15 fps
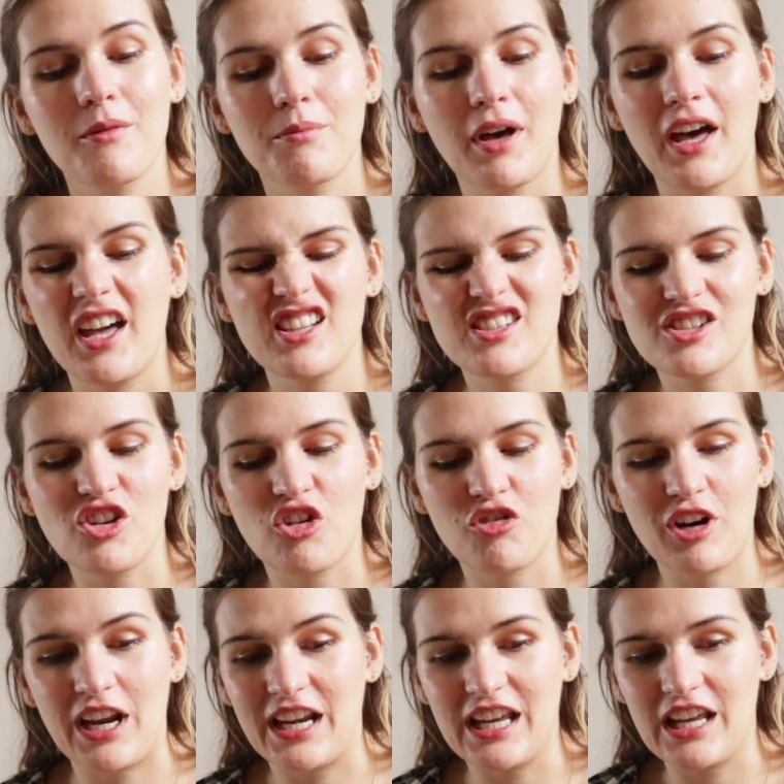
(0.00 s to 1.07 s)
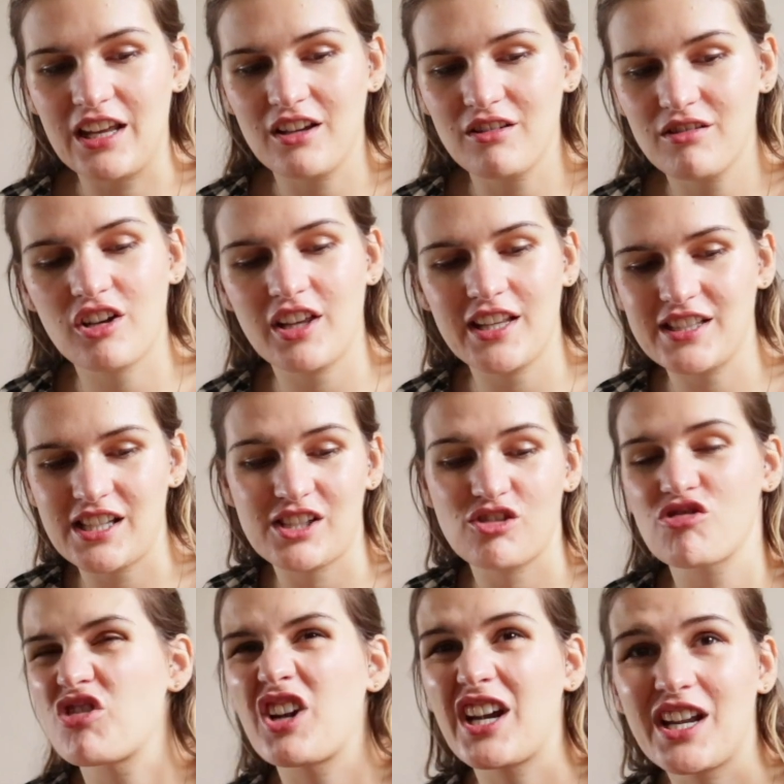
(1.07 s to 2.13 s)
but it's not really, it
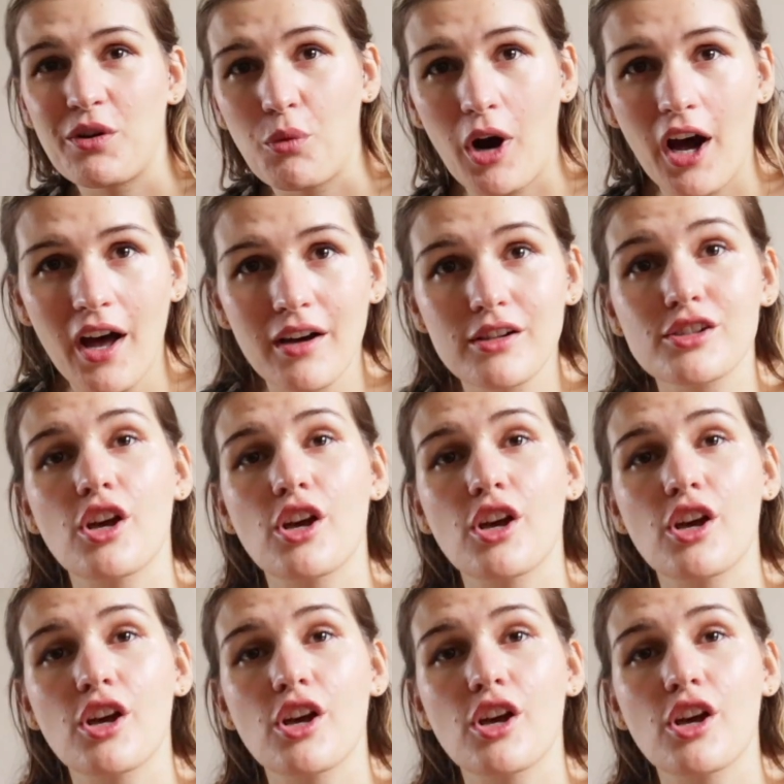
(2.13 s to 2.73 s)
doesn't really work.